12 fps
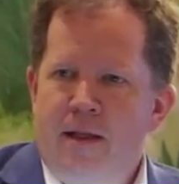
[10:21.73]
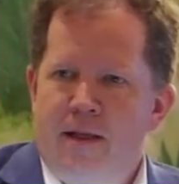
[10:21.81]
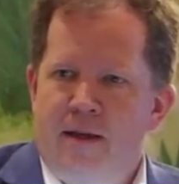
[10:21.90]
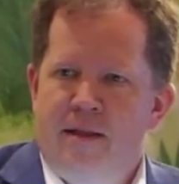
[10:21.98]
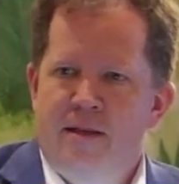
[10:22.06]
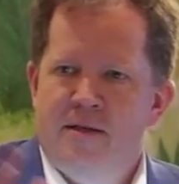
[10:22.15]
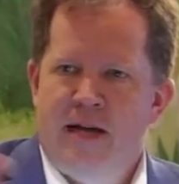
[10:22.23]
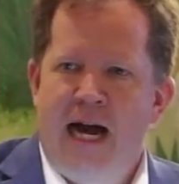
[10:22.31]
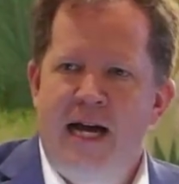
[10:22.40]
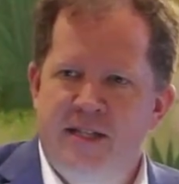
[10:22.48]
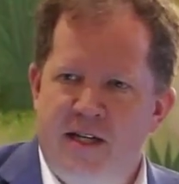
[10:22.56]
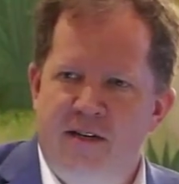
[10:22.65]
the
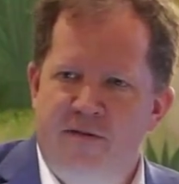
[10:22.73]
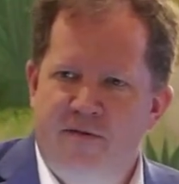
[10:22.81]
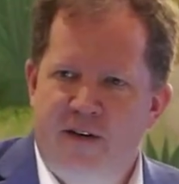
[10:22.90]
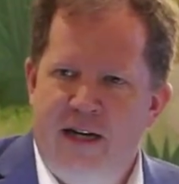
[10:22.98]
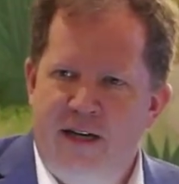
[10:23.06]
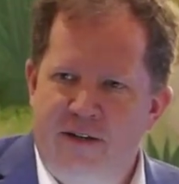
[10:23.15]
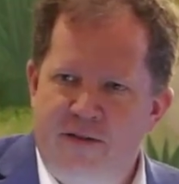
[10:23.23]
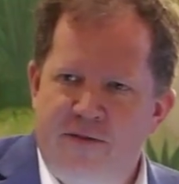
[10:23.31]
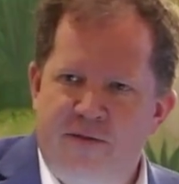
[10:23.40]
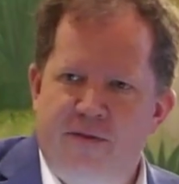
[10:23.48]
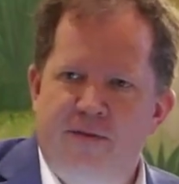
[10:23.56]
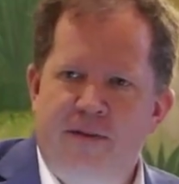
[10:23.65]
size
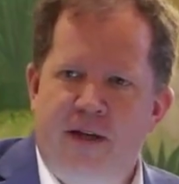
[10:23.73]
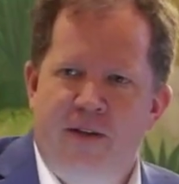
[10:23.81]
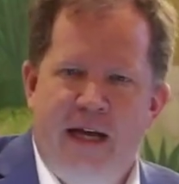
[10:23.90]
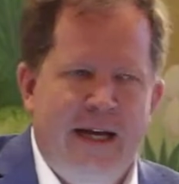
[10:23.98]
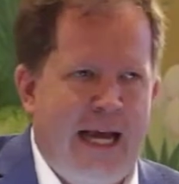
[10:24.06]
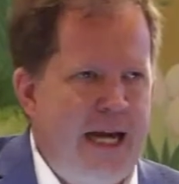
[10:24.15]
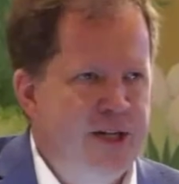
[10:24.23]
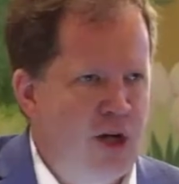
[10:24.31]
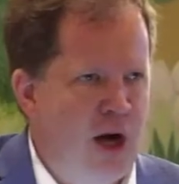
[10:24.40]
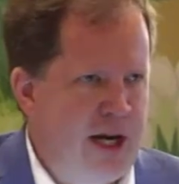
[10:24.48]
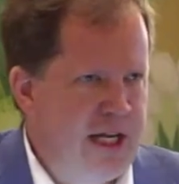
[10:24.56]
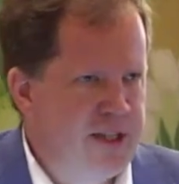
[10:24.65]
of the engaged
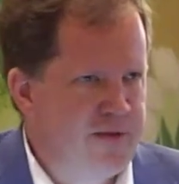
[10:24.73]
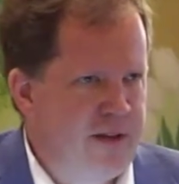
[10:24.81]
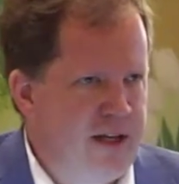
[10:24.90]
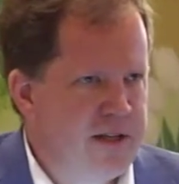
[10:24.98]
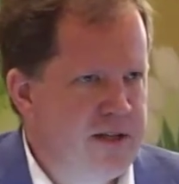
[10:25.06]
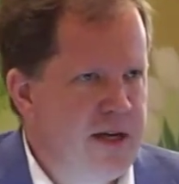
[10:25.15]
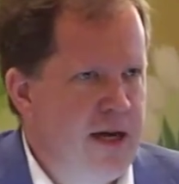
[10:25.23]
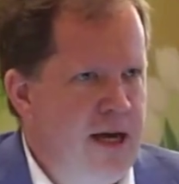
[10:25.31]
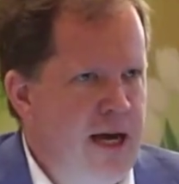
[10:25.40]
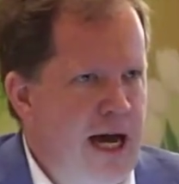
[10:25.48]
audience for this,